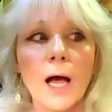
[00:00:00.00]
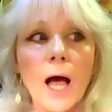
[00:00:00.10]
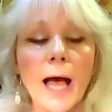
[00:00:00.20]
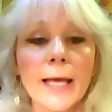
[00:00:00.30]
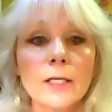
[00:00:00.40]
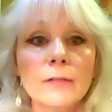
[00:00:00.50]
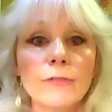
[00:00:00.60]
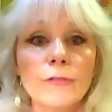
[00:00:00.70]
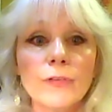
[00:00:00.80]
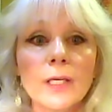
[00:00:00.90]
I could
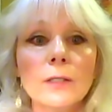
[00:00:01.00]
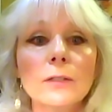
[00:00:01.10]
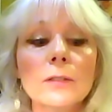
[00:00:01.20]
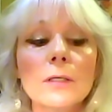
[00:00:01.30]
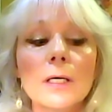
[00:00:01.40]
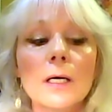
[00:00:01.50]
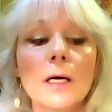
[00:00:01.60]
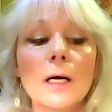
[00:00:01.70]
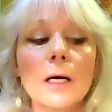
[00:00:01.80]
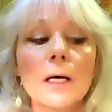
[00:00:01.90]
feel
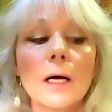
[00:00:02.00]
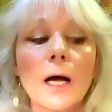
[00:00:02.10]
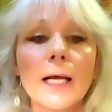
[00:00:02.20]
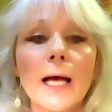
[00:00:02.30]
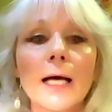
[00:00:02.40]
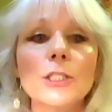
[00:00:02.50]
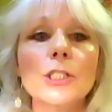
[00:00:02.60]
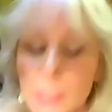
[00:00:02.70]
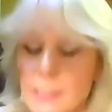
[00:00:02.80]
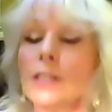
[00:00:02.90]
a
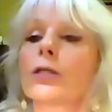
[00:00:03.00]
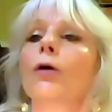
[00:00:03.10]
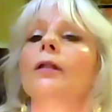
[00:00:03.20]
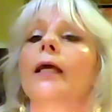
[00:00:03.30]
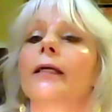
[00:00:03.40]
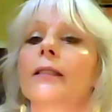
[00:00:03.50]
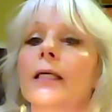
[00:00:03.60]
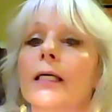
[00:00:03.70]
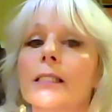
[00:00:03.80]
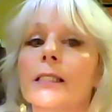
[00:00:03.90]
consciousness go like
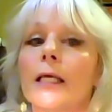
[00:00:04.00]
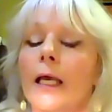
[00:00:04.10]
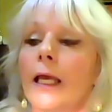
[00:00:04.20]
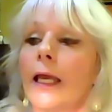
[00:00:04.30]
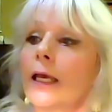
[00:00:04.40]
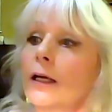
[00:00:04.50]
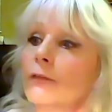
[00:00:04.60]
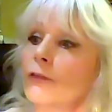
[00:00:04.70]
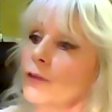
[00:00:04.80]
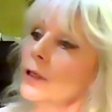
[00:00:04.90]
this. It
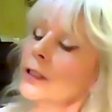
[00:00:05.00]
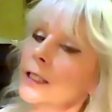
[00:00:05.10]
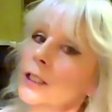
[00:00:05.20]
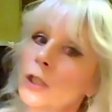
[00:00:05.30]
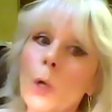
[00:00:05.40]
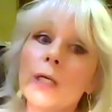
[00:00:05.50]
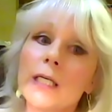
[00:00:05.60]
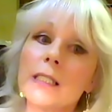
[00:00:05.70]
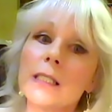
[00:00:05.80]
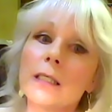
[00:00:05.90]
could feel it,
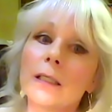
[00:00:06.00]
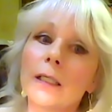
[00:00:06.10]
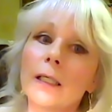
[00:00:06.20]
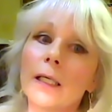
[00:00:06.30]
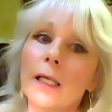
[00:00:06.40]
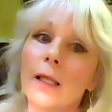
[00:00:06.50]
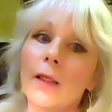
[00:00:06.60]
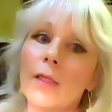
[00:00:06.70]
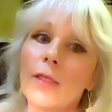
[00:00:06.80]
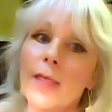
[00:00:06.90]
notice
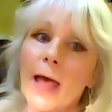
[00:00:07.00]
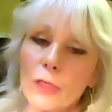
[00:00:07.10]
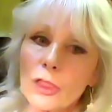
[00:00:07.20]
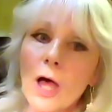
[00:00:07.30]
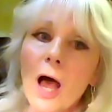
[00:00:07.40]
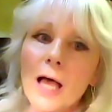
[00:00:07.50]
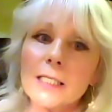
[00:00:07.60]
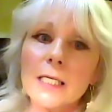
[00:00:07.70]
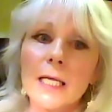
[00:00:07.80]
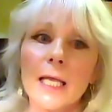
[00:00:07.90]
that
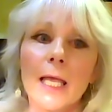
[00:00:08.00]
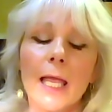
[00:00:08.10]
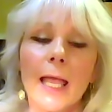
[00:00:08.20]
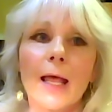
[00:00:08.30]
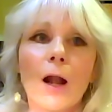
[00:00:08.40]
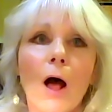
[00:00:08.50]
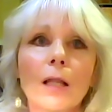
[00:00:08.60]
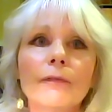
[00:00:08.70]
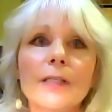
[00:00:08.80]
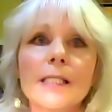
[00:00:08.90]
thought. And all
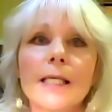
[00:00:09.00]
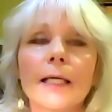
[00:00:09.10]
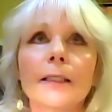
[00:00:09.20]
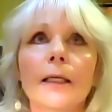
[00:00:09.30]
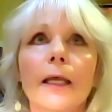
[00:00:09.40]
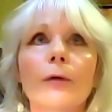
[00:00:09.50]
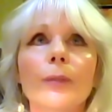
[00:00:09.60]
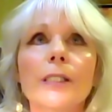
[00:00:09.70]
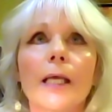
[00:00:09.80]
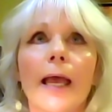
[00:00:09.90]
of a sudden, it
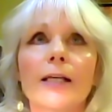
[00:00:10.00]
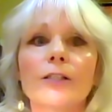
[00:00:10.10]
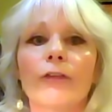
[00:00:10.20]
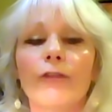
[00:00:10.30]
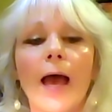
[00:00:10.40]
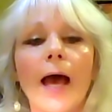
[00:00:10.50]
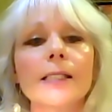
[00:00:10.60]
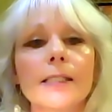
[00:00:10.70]
was as fast